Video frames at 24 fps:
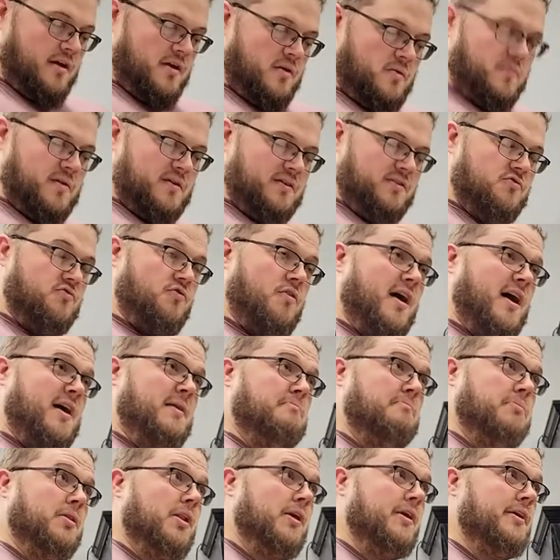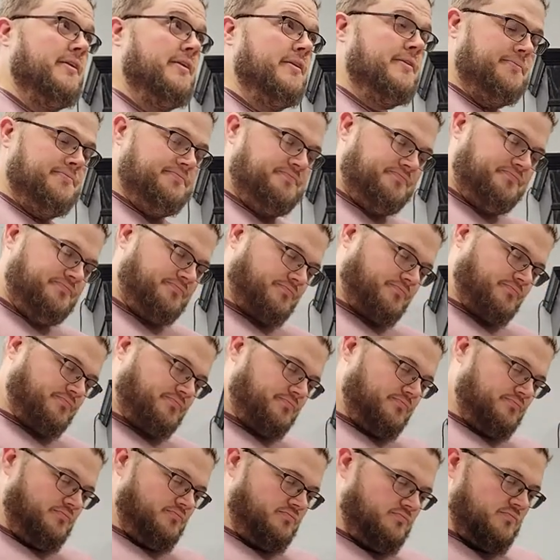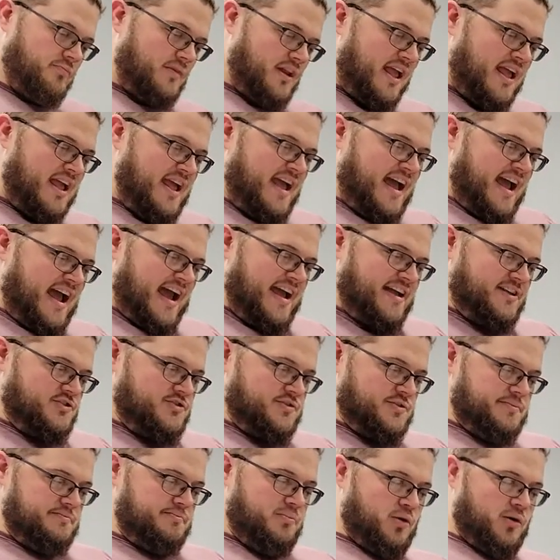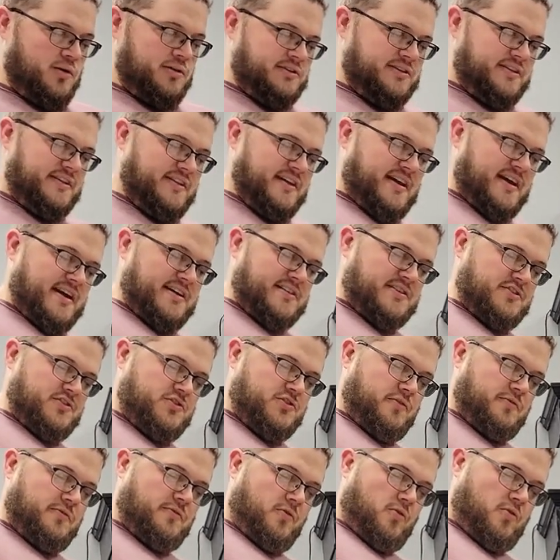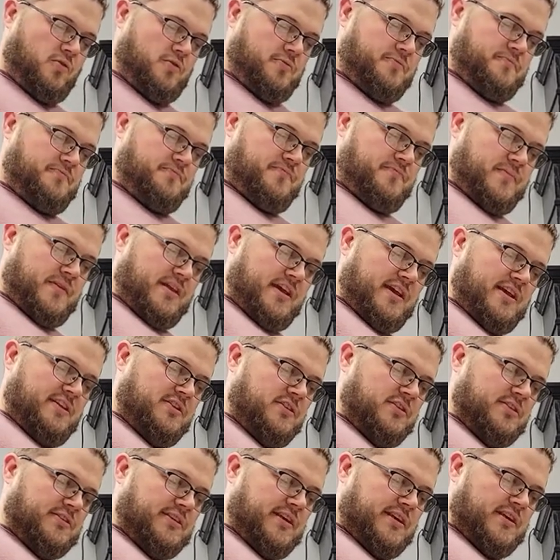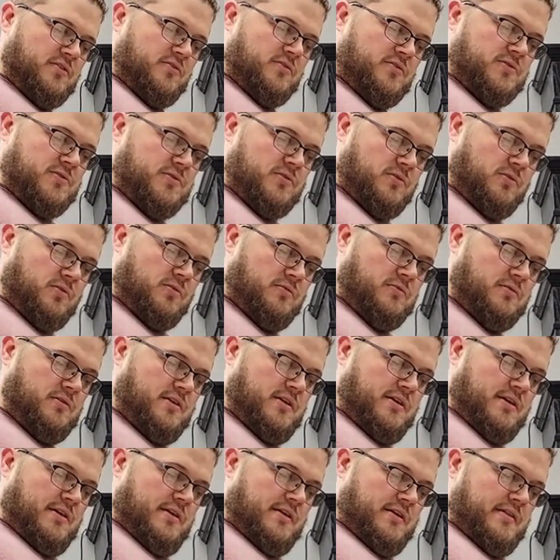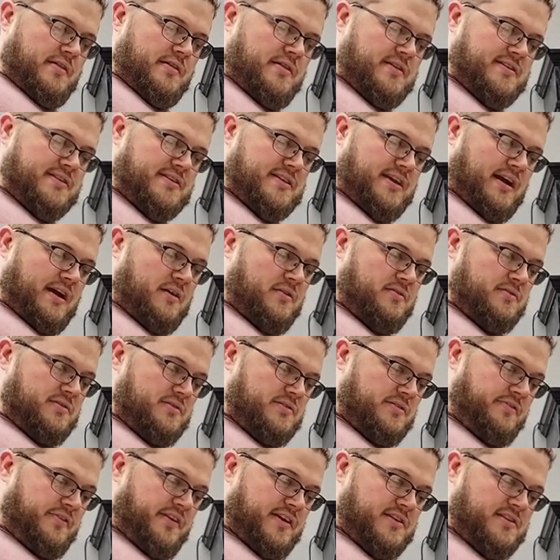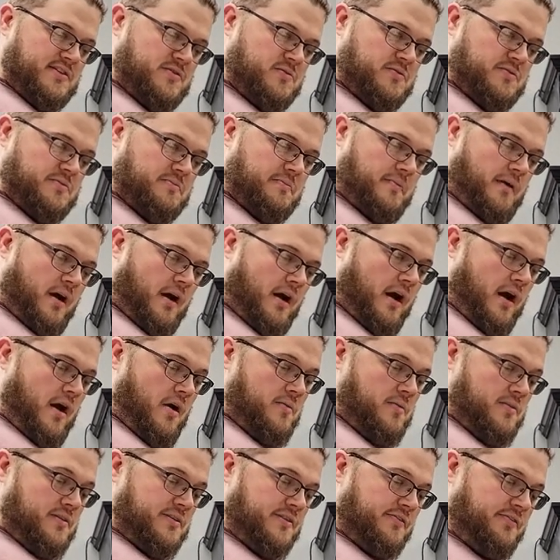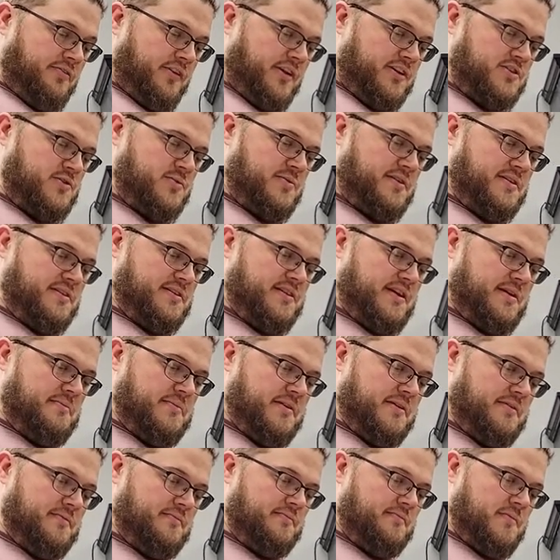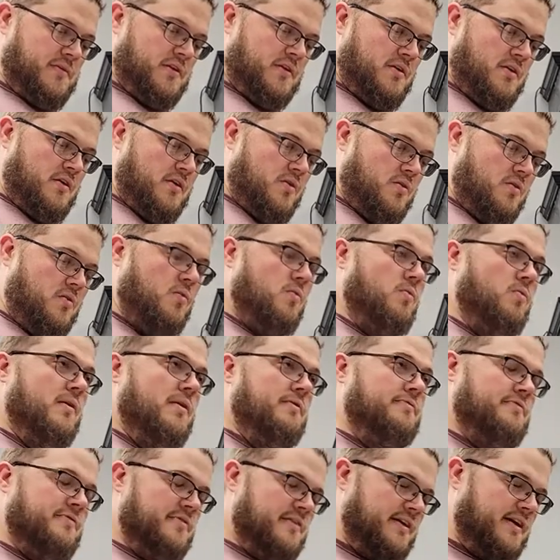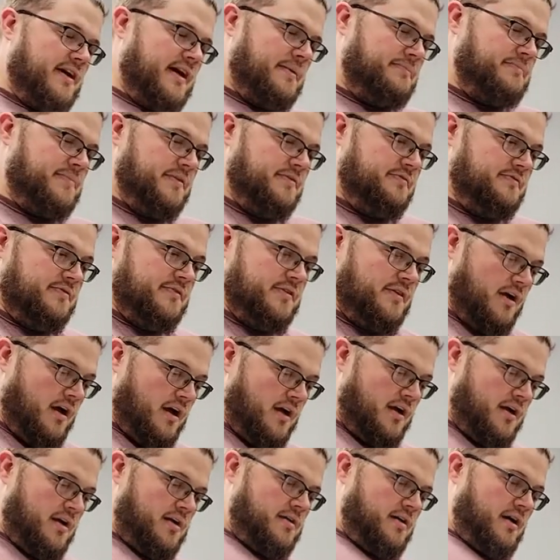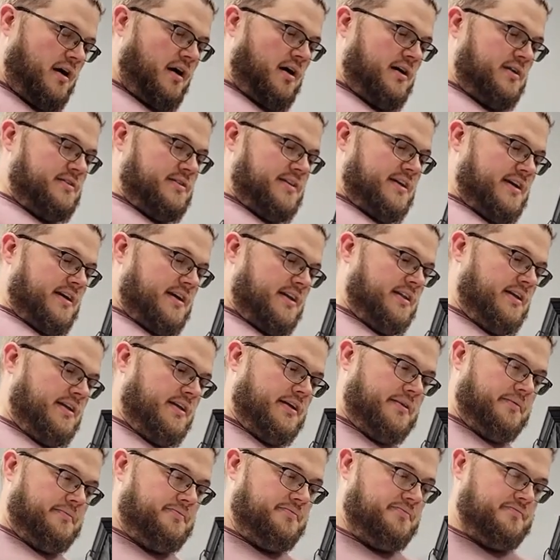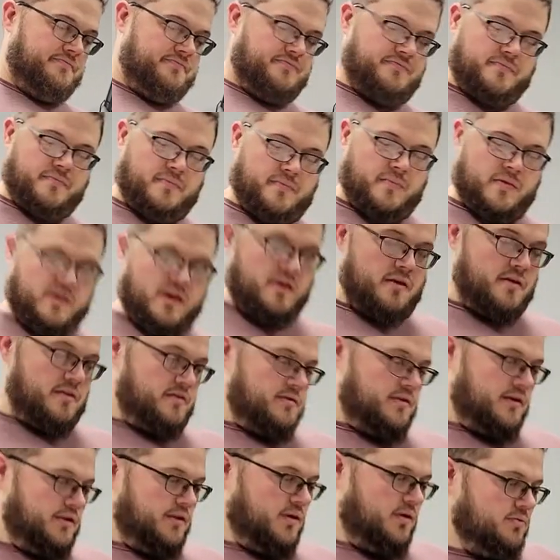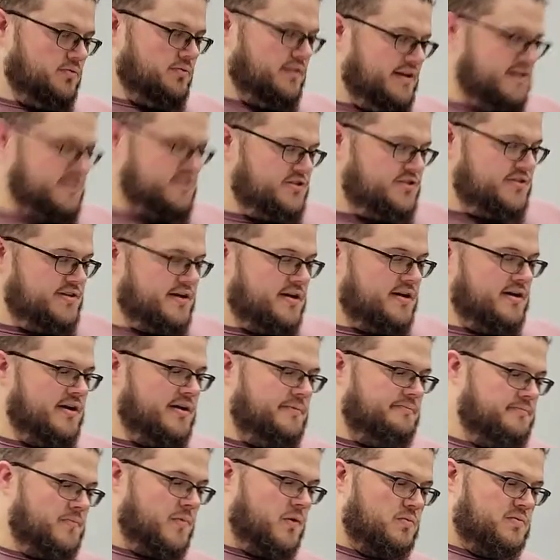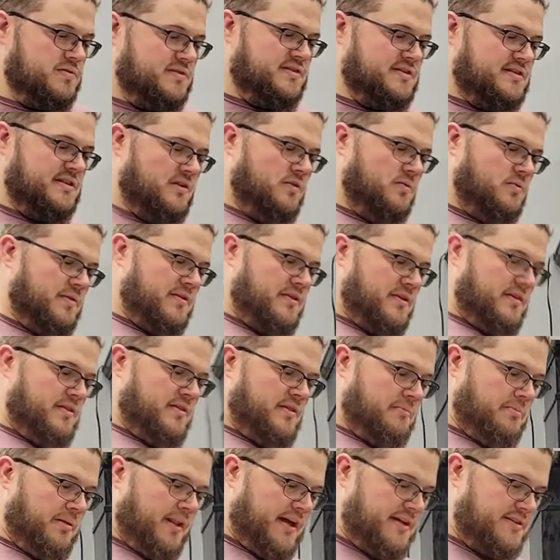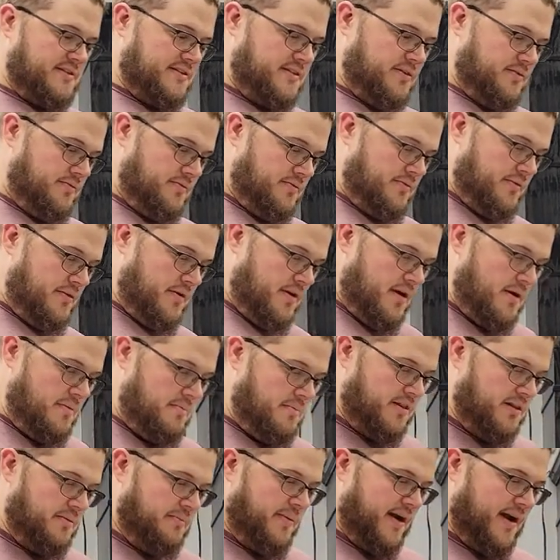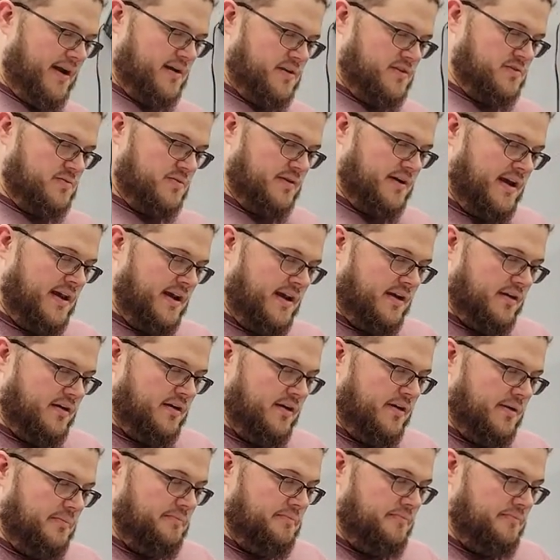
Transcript: with dry blood. Hatred boiled in the eyes of Jofor. He looked at Gosol. The scout's face was, uh, was flushed with excitement. Wait for the captain uh, to get clear. The lone legionary was still within the blast zone, but the bikers were gaining on him.